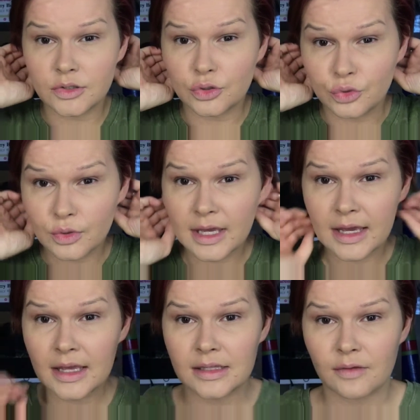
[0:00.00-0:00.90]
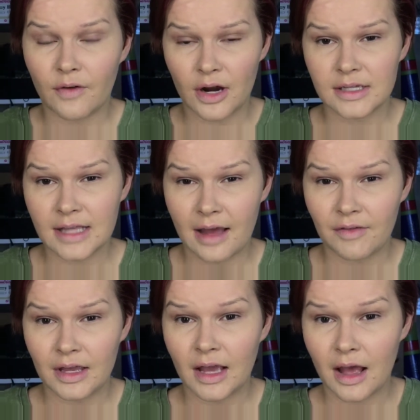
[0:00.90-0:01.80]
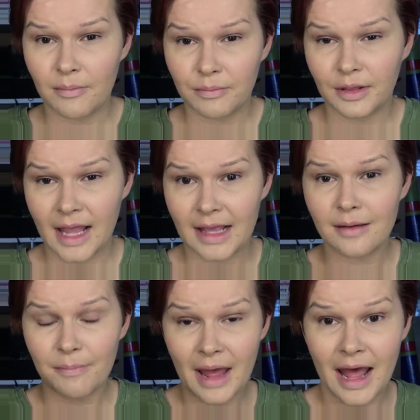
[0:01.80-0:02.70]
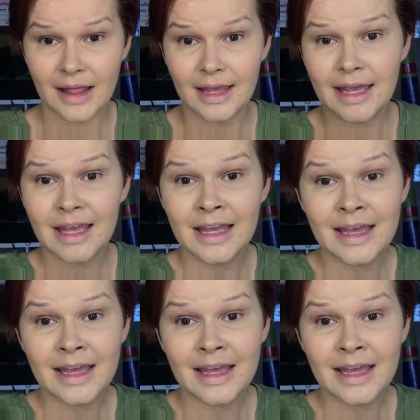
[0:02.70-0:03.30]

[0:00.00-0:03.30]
toolkit as far as having a blank palette